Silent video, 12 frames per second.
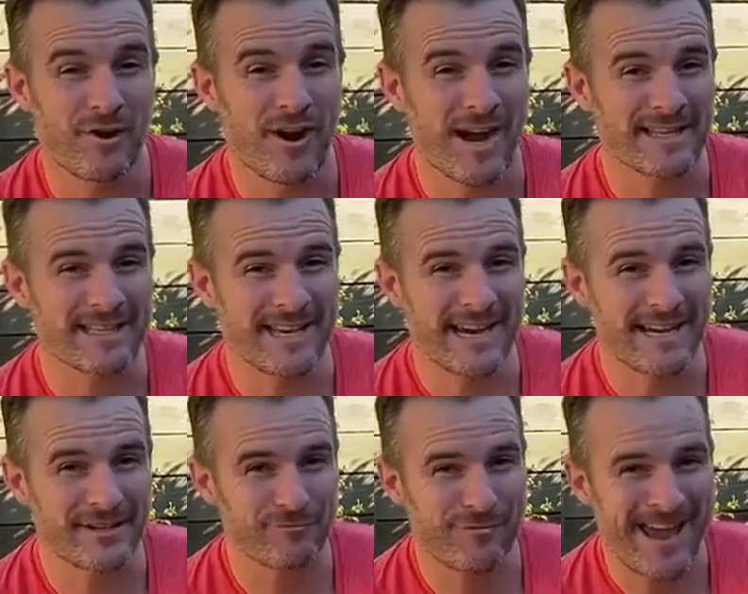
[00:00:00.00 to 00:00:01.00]
All right,
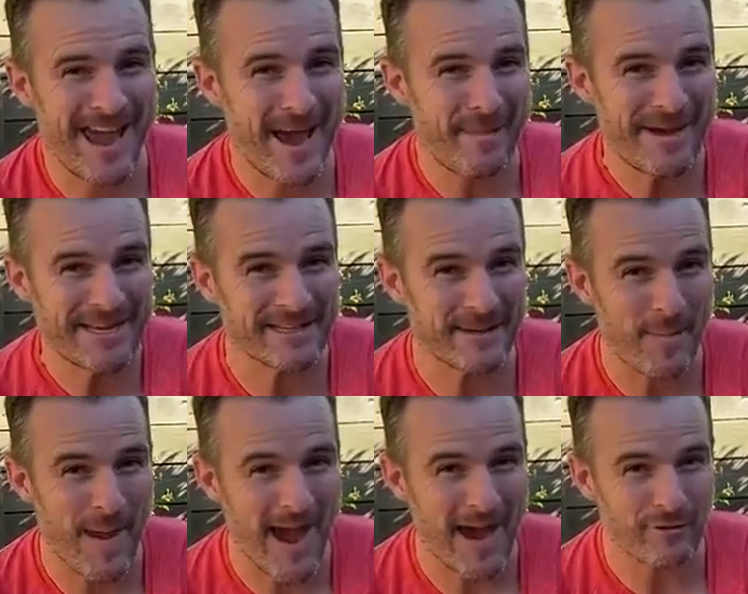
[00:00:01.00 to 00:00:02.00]
today's rehab is
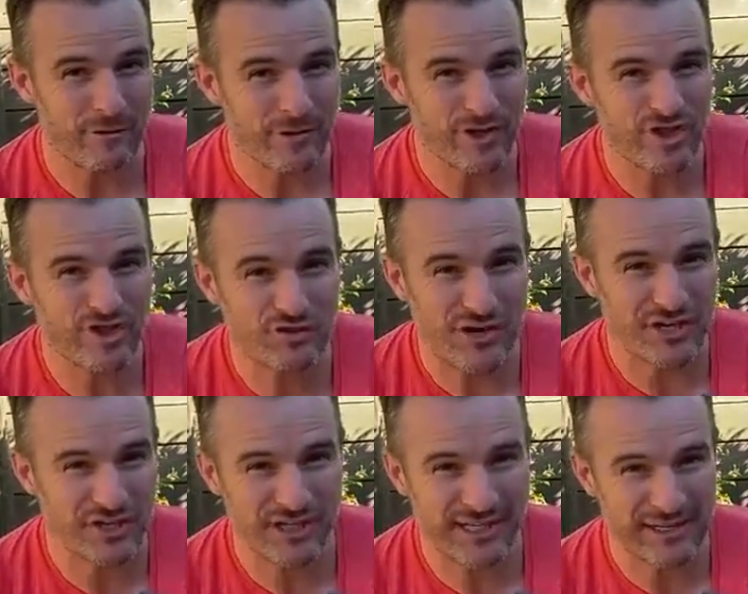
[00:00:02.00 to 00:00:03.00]
about
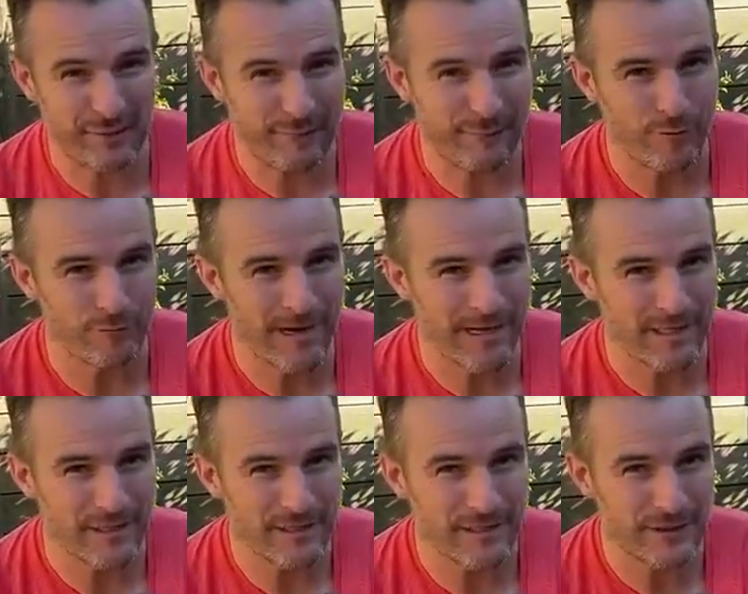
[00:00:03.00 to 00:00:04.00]
stretching for
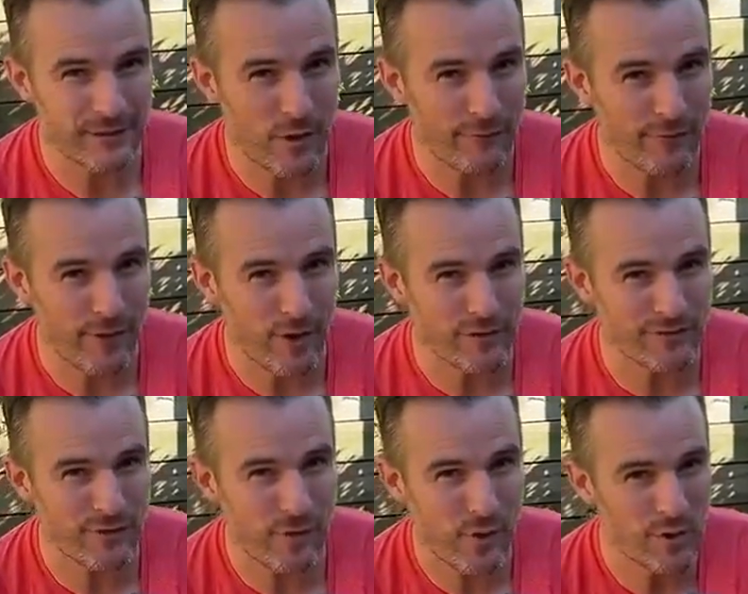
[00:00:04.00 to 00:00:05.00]
runners. So for those
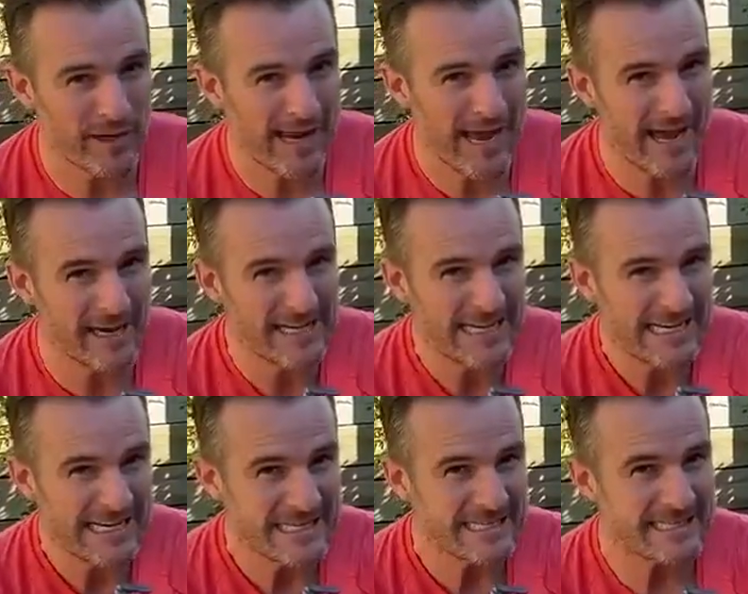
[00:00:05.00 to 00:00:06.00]
of you who are now
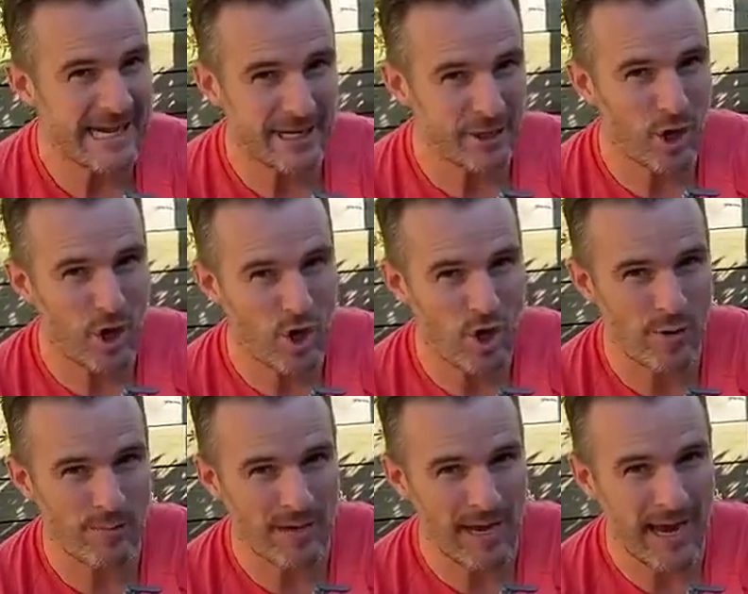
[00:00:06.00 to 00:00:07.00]
stuck at
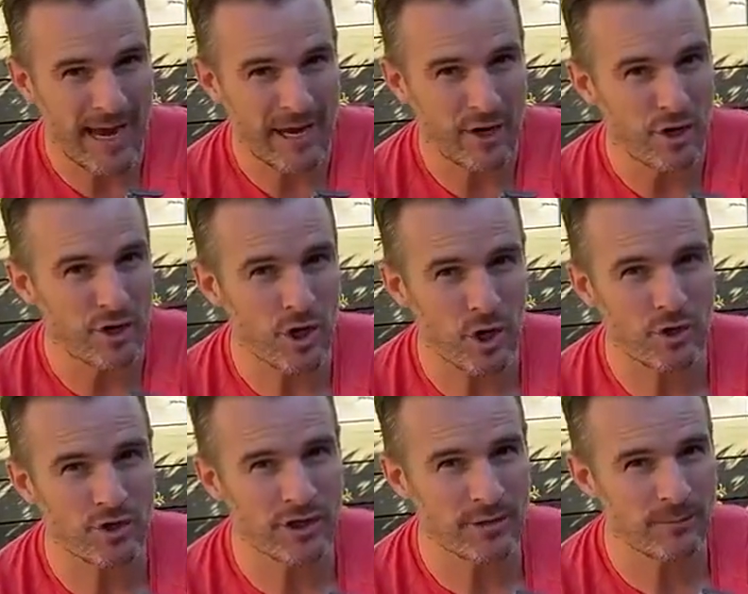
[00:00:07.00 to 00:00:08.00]
home and
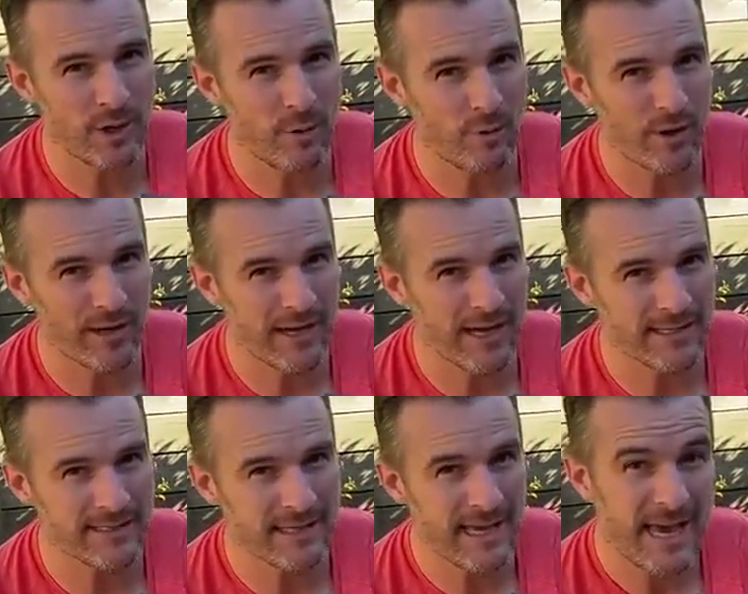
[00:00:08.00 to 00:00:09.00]
no gym, no
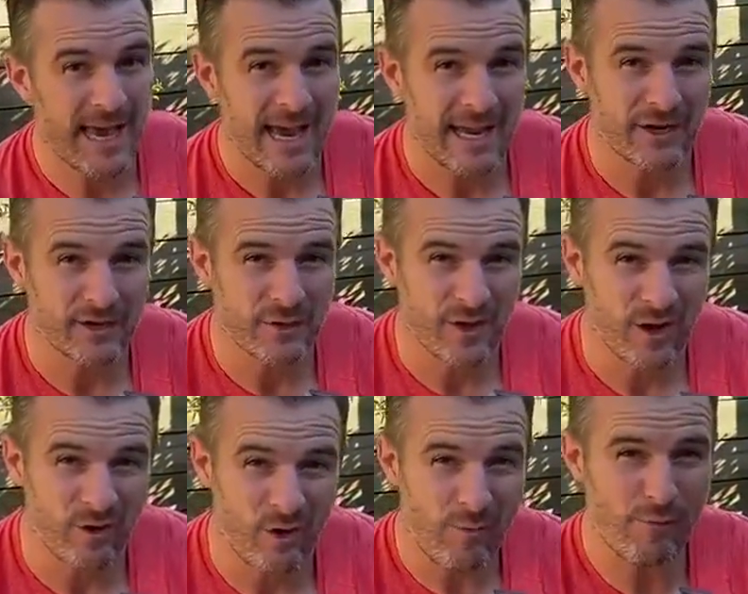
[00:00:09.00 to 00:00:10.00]
workouts, and are doing
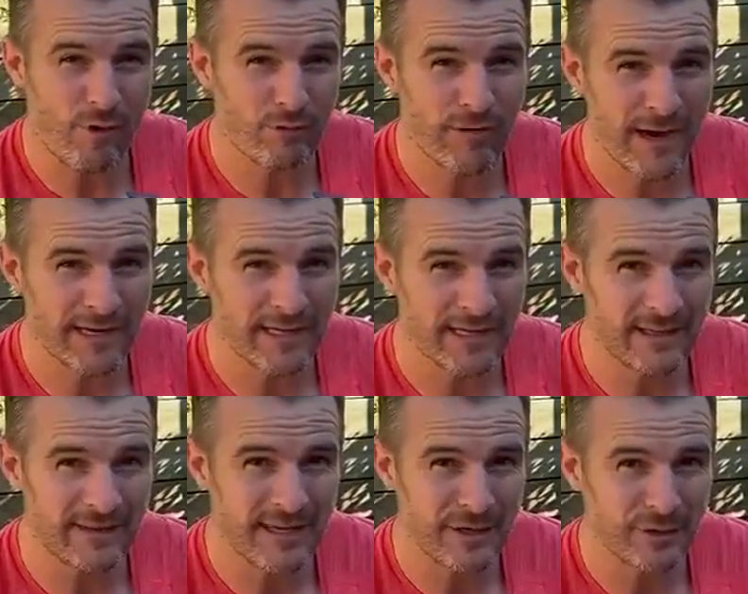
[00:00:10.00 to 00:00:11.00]
a lot more
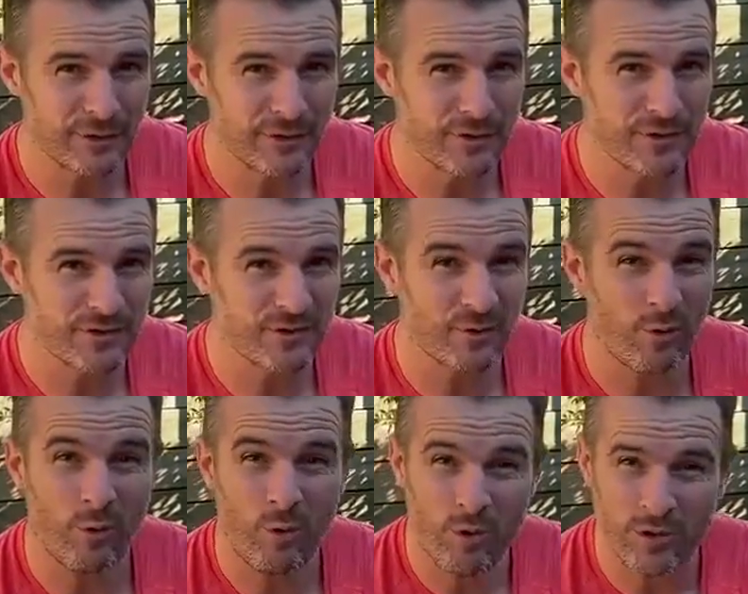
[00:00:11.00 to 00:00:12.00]
running than you're used
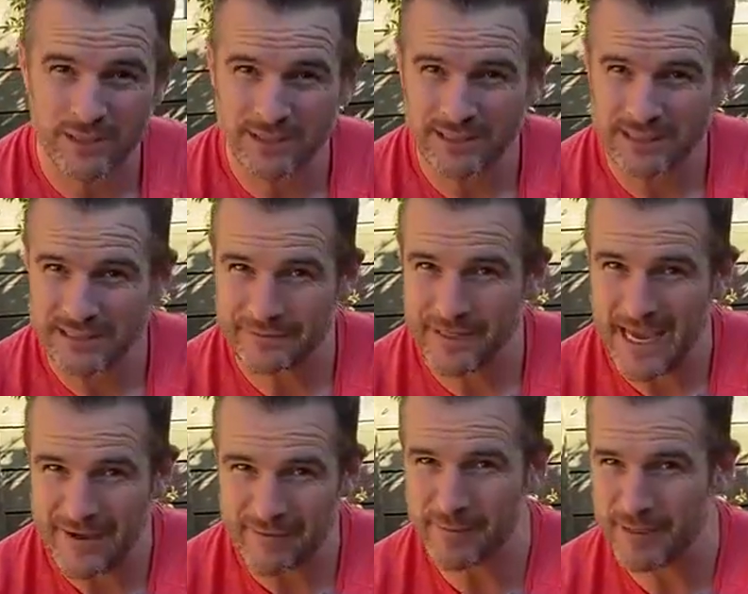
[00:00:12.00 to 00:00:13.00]
to, or if you
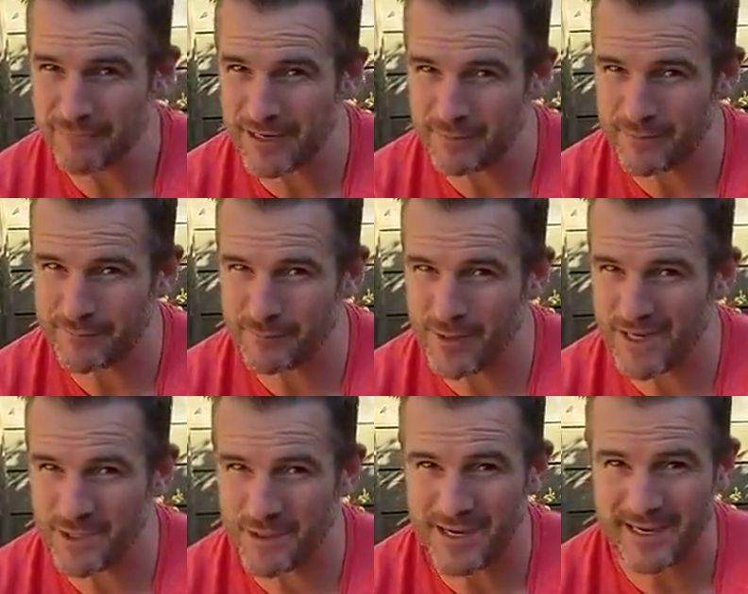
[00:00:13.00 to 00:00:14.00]
haven't been running before
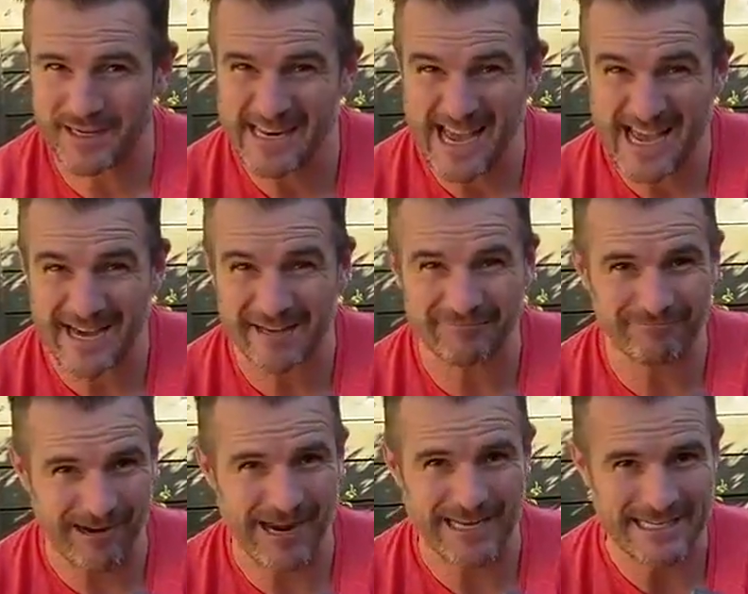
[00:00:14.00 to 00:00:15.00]
and you are now
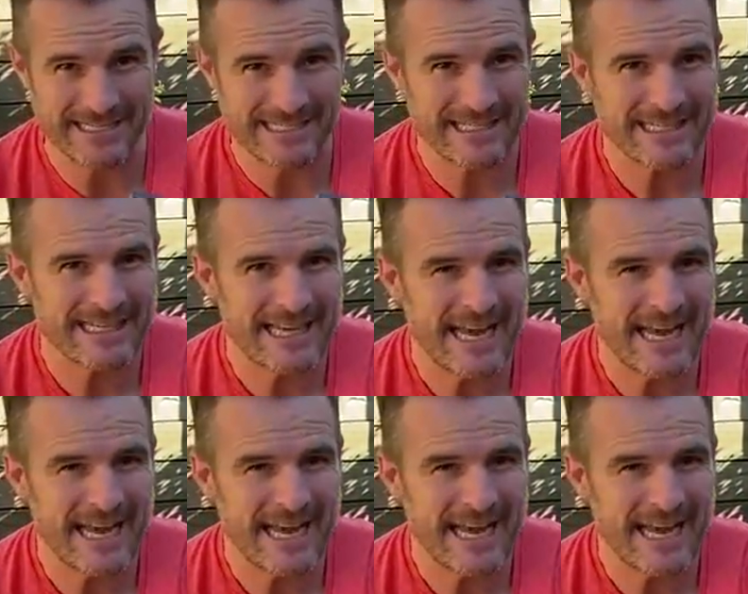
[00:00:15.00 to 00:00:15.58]
running,